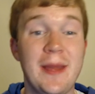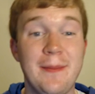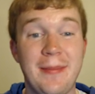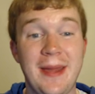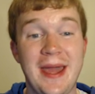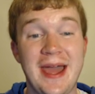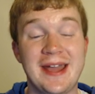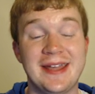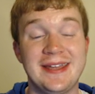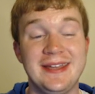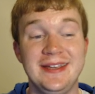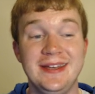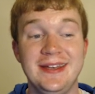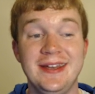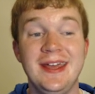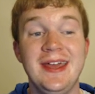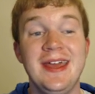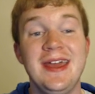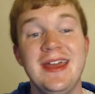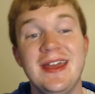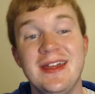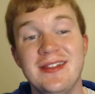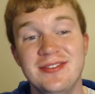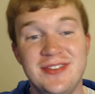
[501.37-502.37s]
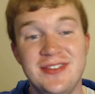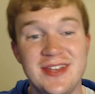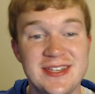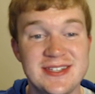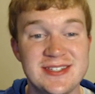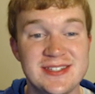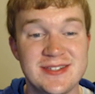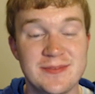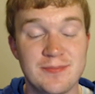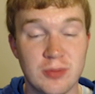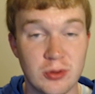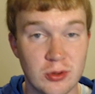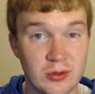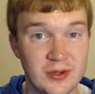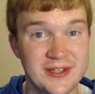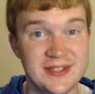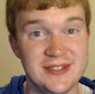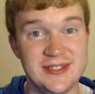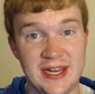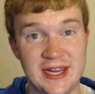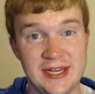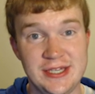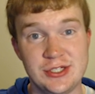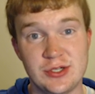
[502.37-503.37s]
I'm packing this pretty
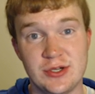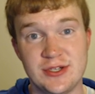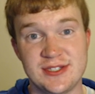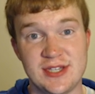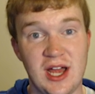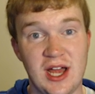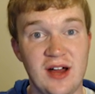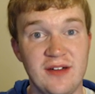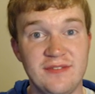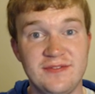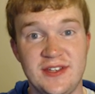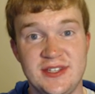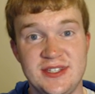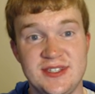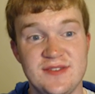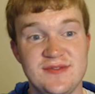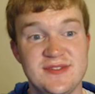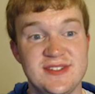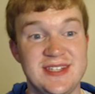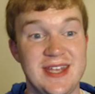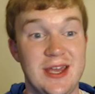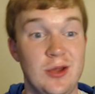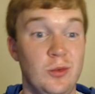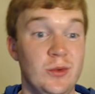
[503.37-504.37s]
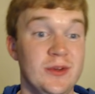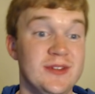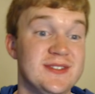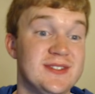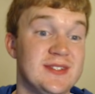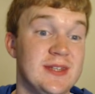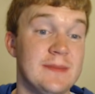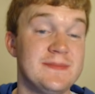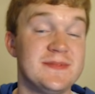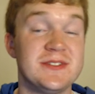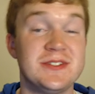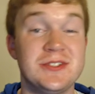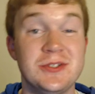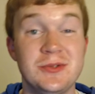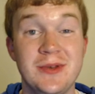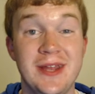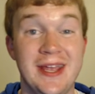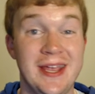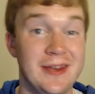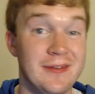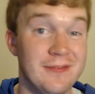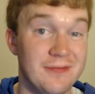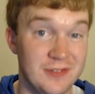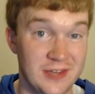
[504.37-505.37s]
dangerous offensive set with Substitute
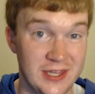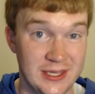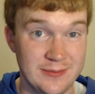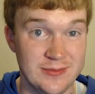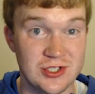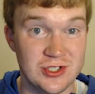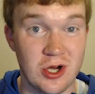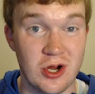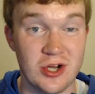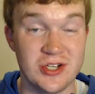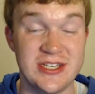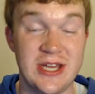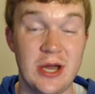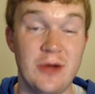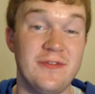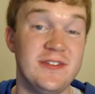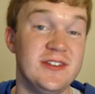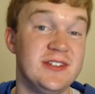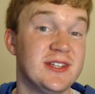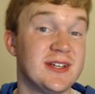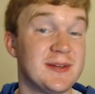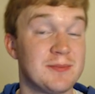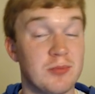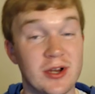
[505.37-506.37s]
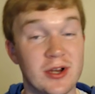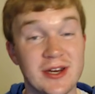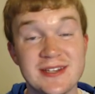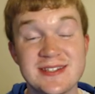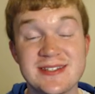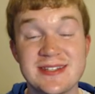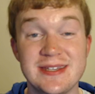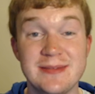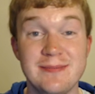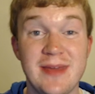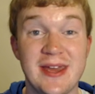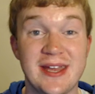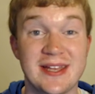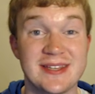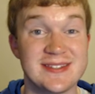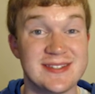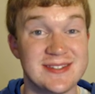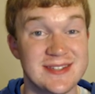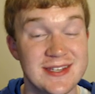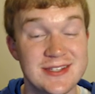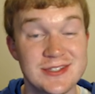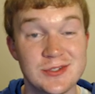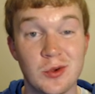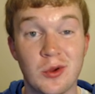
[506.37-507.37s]
and Flame Charge. Now, if he brings the Mega
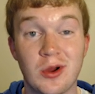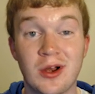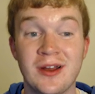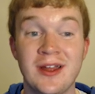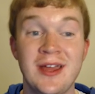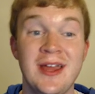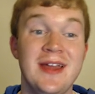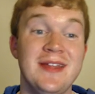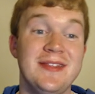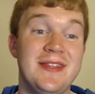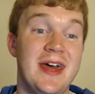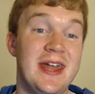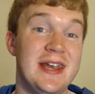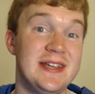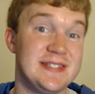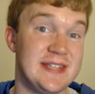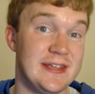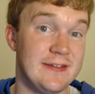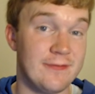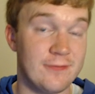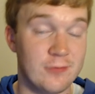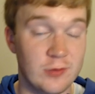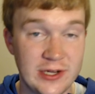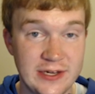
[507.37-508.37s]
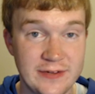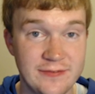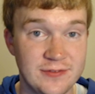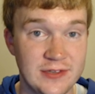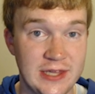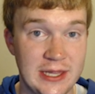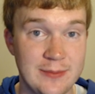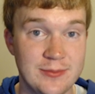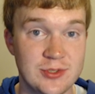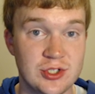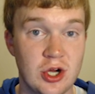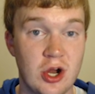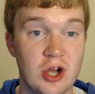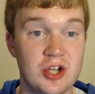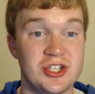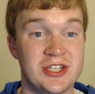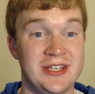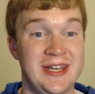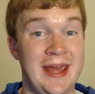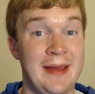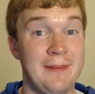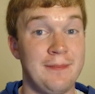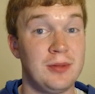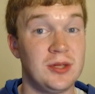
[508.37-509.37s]
Scizor, that is a free Flame Charge,
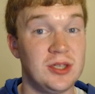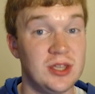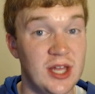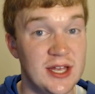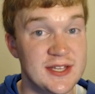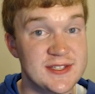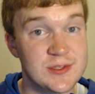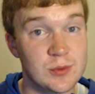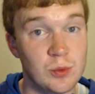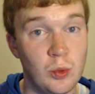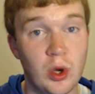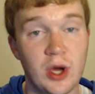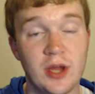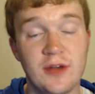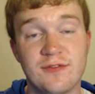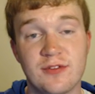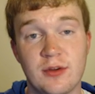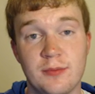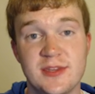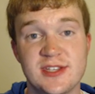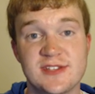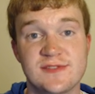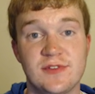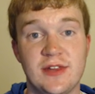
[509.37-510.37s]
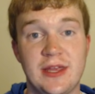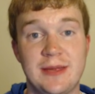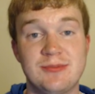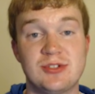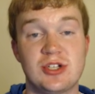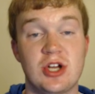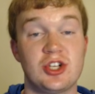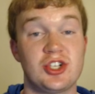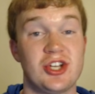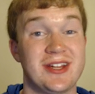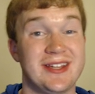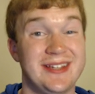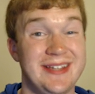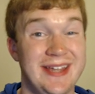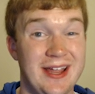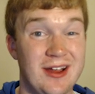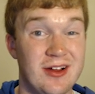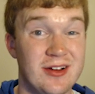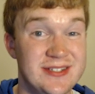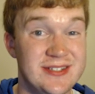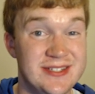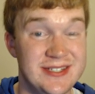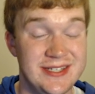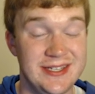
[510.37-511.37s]
and at +1 from this Flame Charge, I
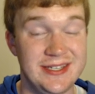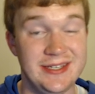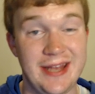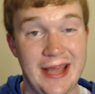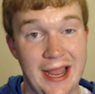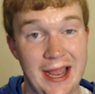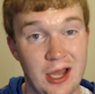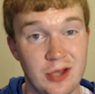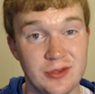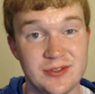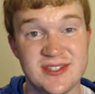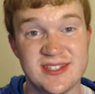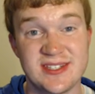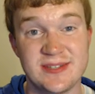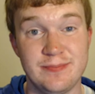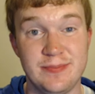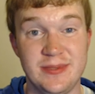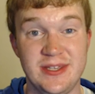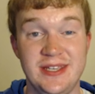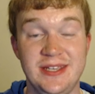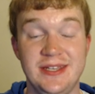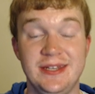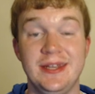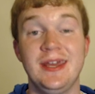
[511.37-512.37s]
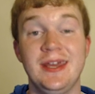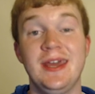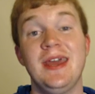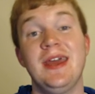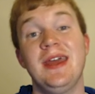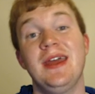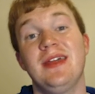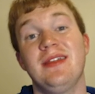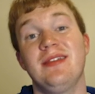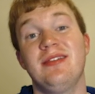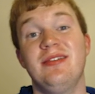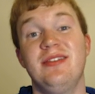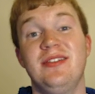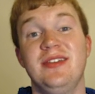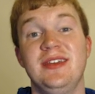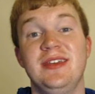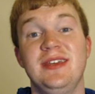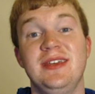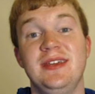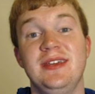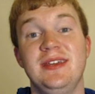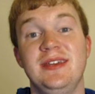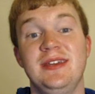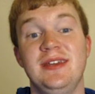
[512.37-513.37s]
guaranteed outspeed
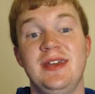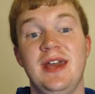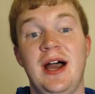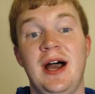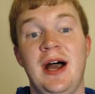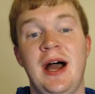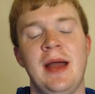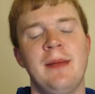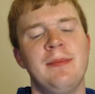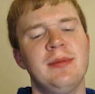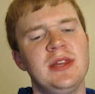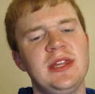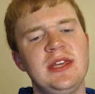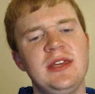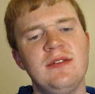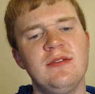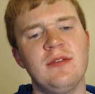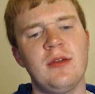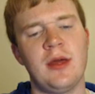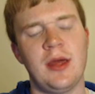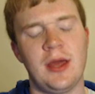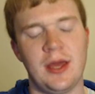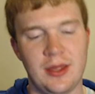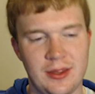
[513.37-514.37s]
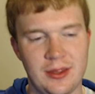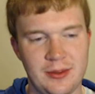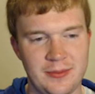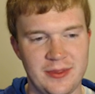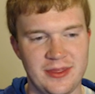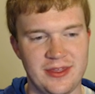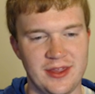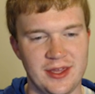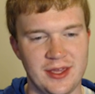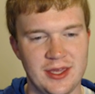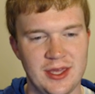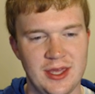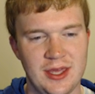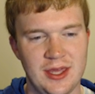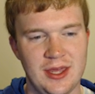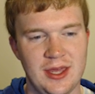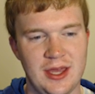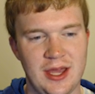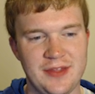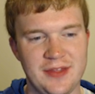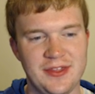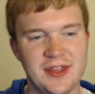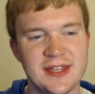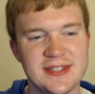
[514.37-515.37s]
the, I believe, let me think.
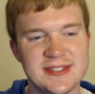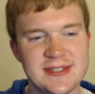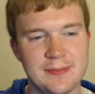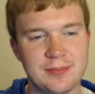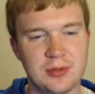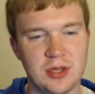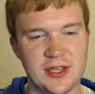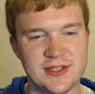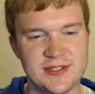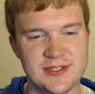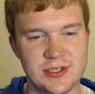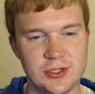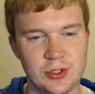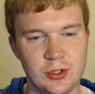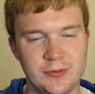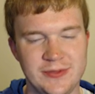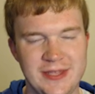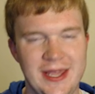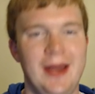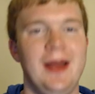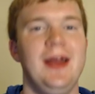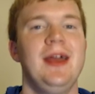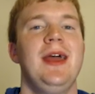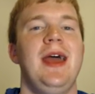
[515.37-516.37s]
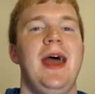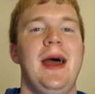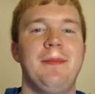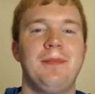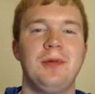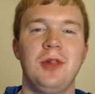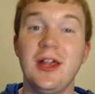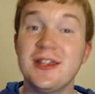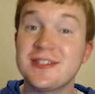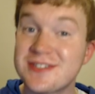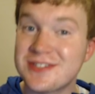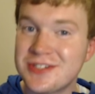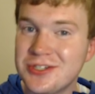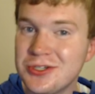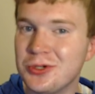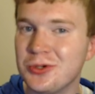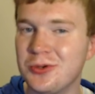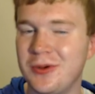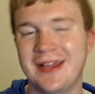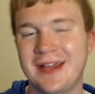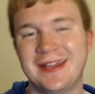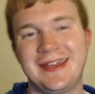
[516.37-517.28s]
I think it's at +2. Yeah, at +2, I